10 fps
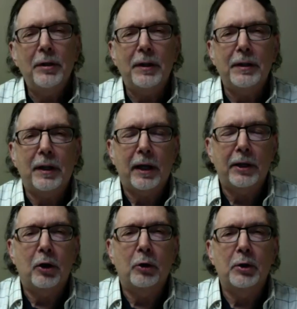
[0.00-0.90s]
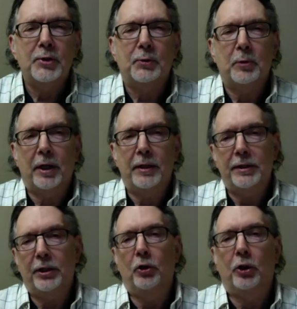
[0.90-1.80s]
thing that I noticed when I
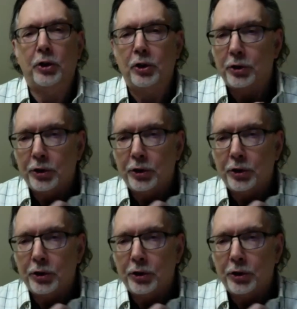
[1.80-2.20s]
did look at your